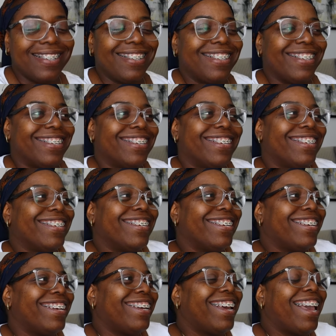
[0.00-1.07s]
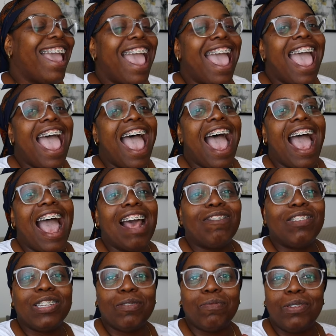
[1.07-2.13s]
I
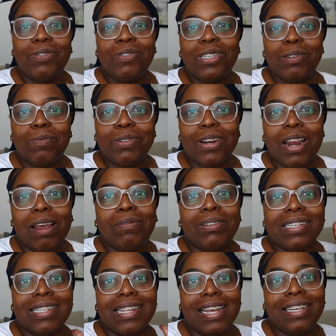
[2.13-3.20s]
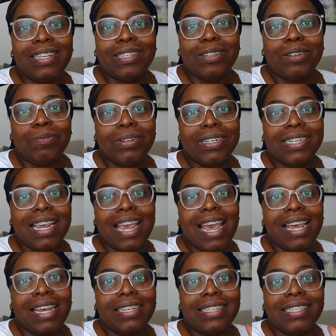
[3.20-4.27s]
have some new subscribers. Thank you so much,
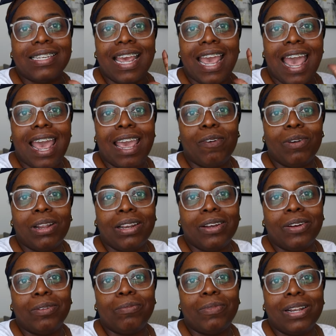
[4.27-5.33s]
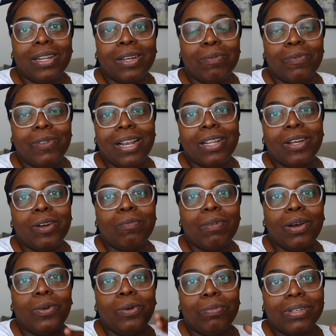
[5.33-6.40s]
guys. Hi, welcome, welcome, welcome.
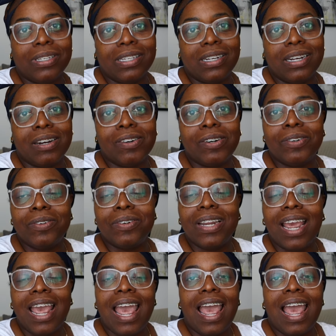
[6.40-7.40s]
I hope you stick around.